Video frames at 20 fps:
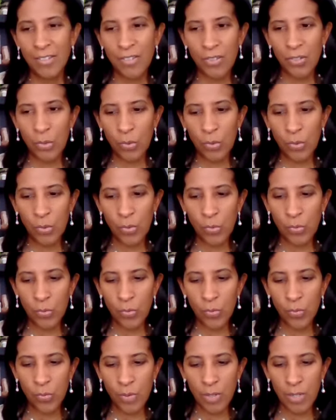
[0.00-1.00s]

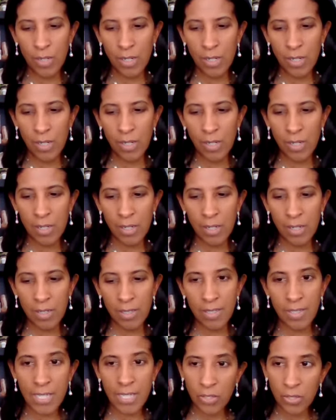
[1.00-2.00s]
So
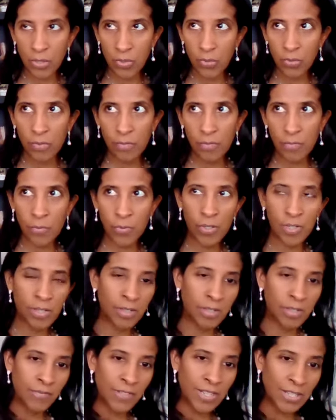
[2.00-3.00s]
stay tuned
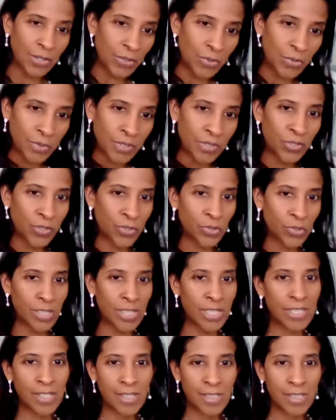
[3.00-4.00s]
for the video with
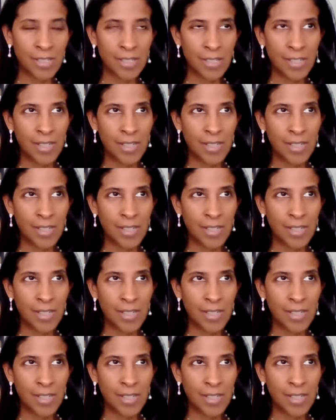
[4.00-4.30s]
Julie